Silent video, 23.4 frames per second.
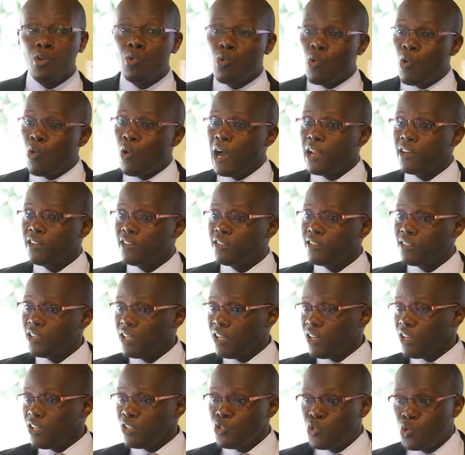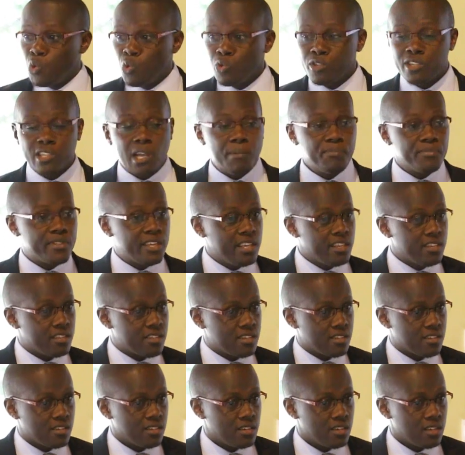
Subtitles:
go and do some things.